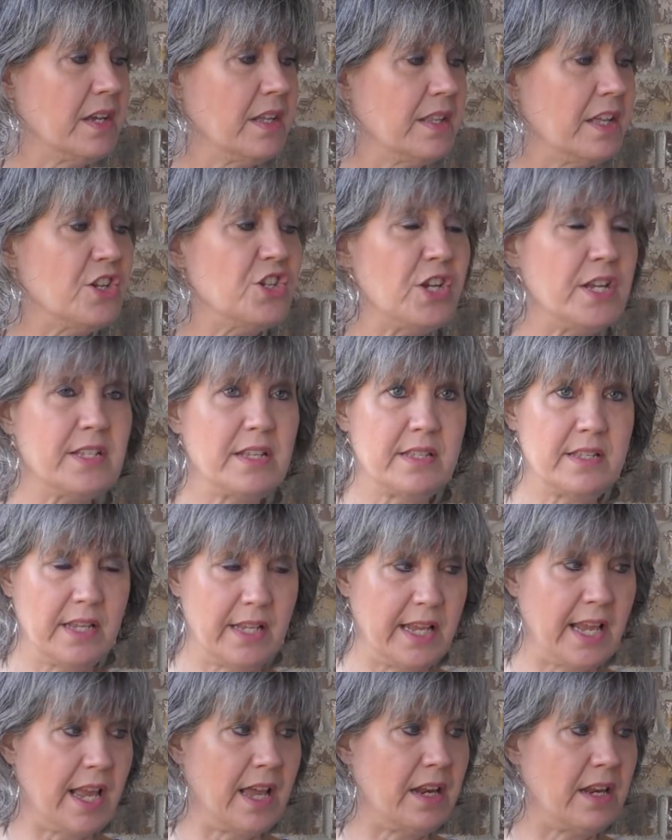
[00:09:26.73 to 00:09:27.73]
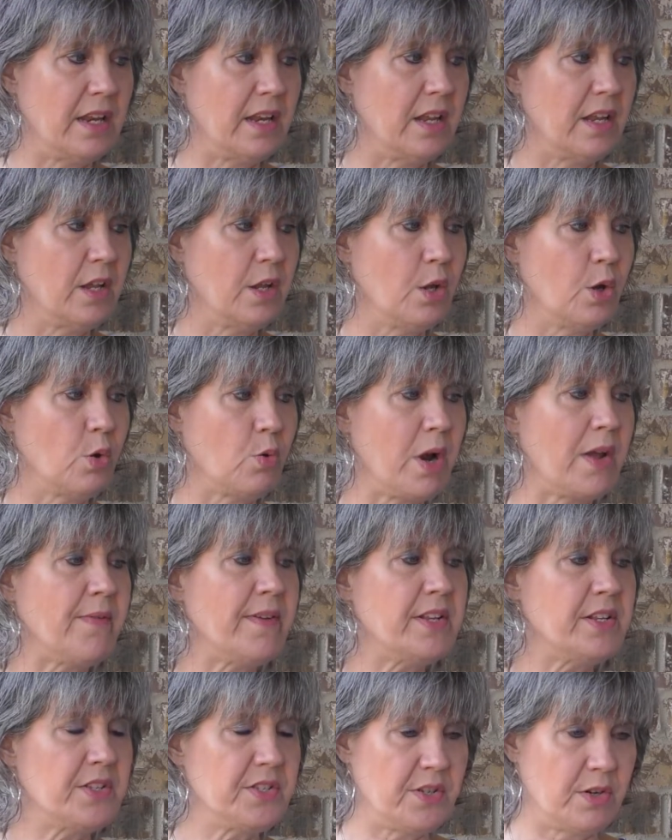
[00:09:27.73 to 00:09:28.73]
Then Jesus again, greatly
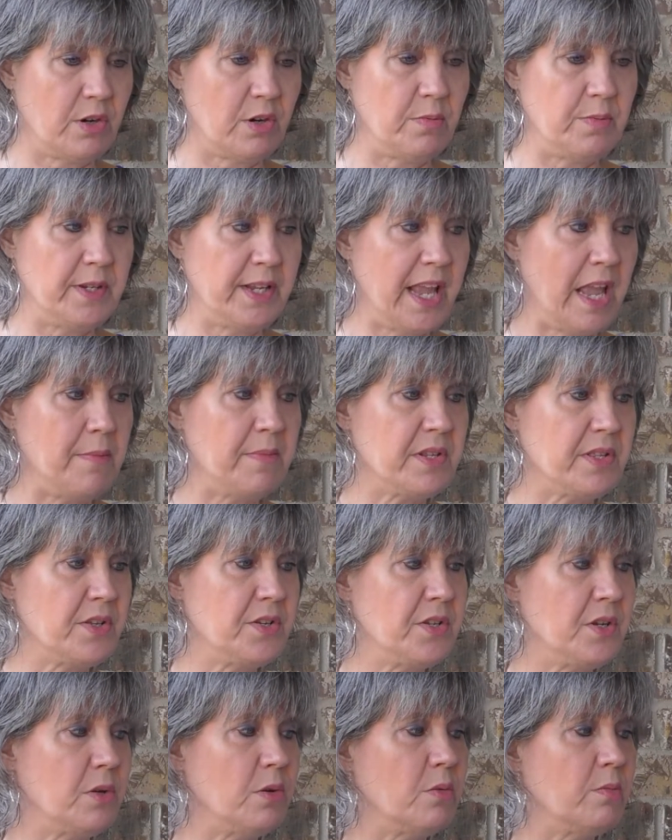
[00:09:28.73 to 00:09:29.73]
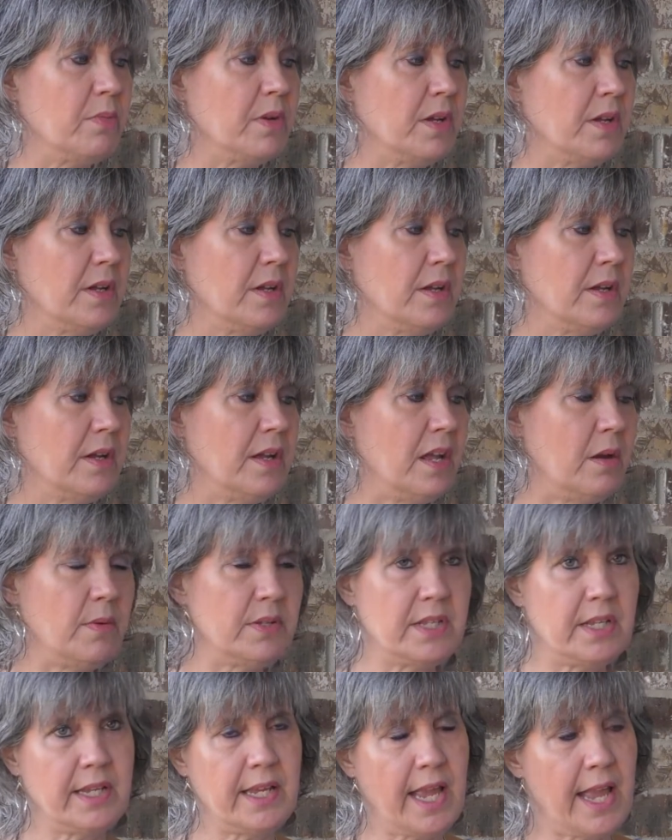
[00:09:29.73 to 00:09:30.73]
disturbed, came to the tomb. It
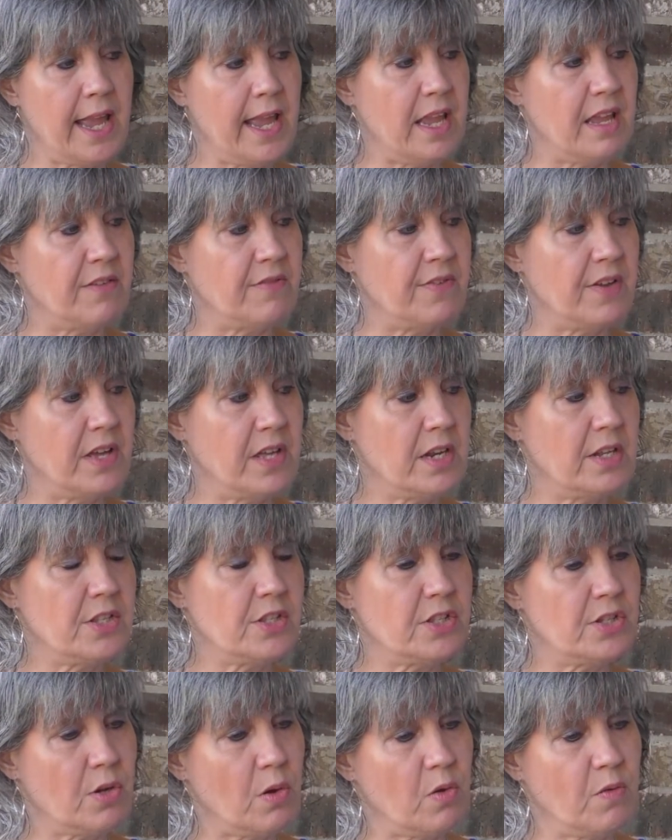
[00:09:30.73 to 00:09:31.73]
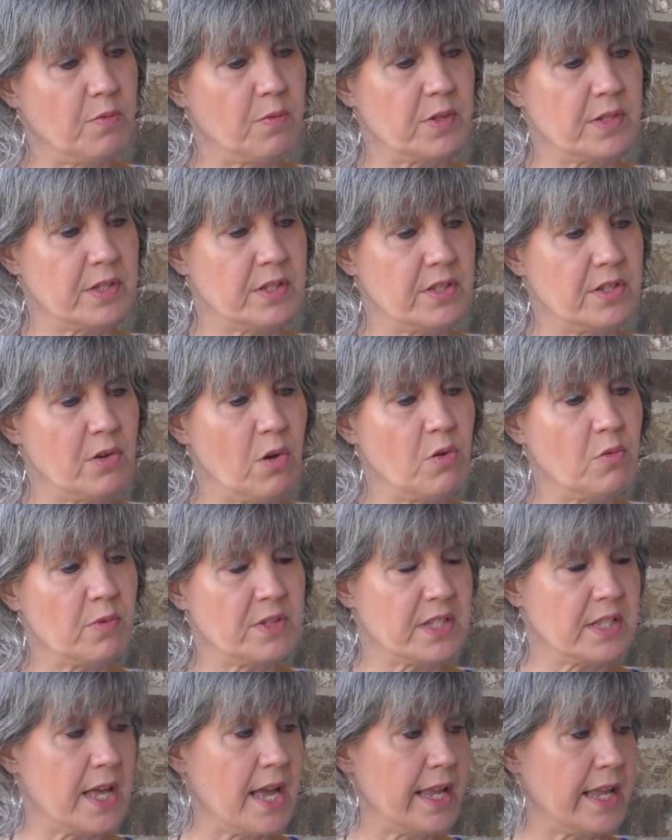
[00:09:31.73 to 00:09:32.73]
was a cave, and a stone
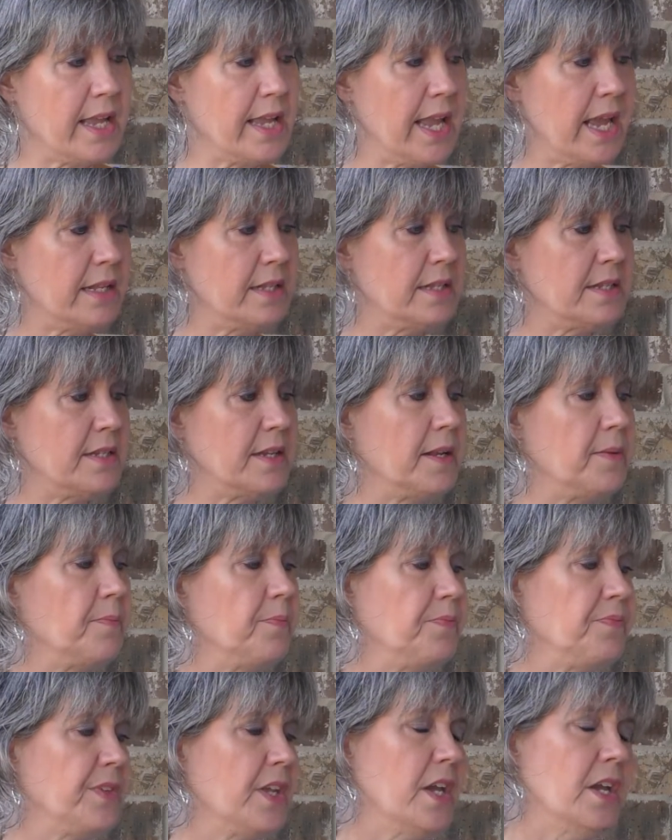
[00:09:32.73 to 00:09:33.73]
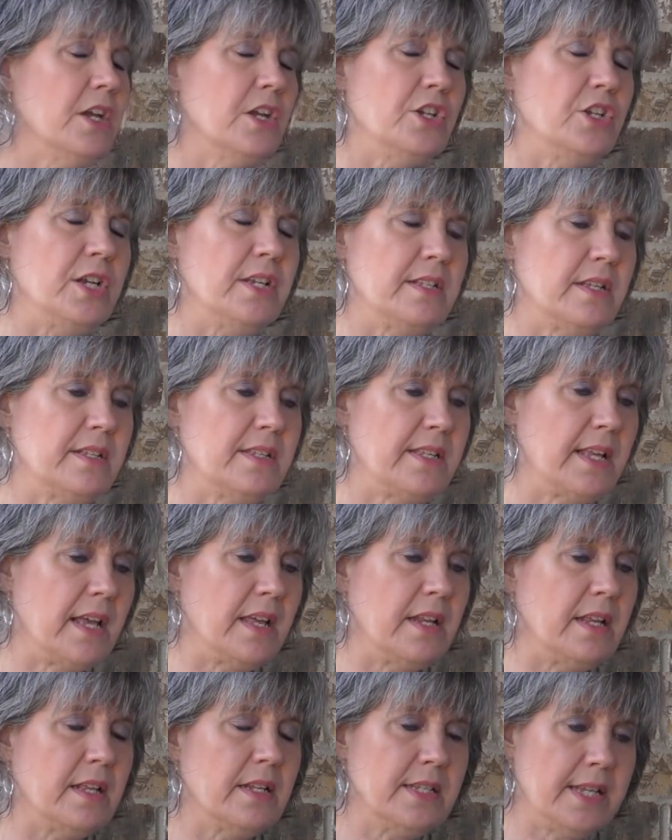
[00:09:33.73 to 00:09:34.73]
was lying against it. Jesus
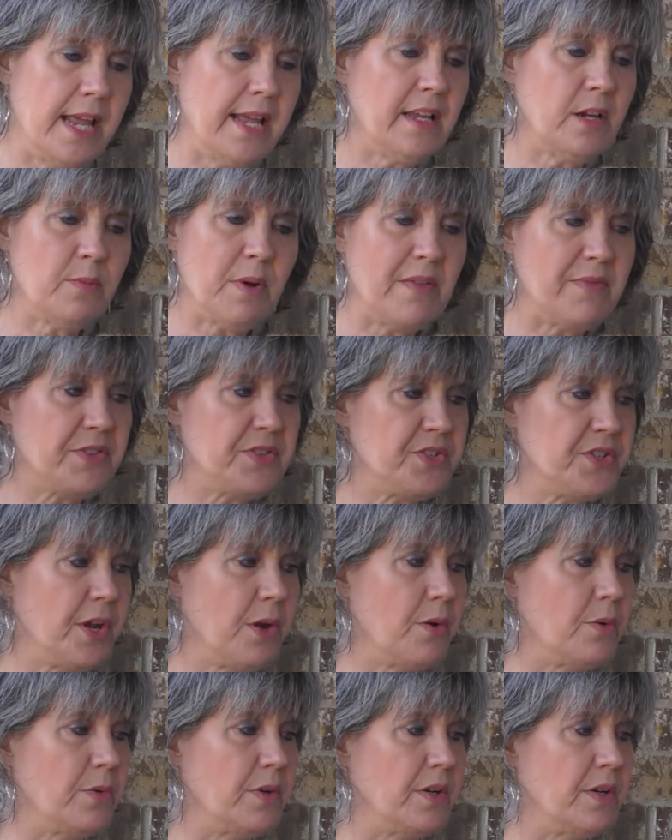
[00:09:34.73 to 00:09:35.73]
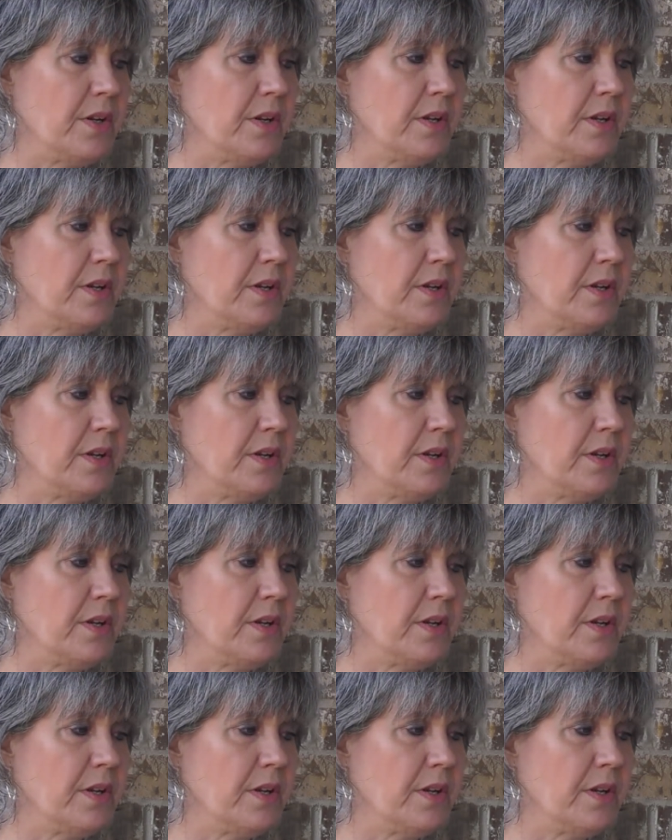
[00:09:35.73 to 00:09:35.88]
said, take away the stone.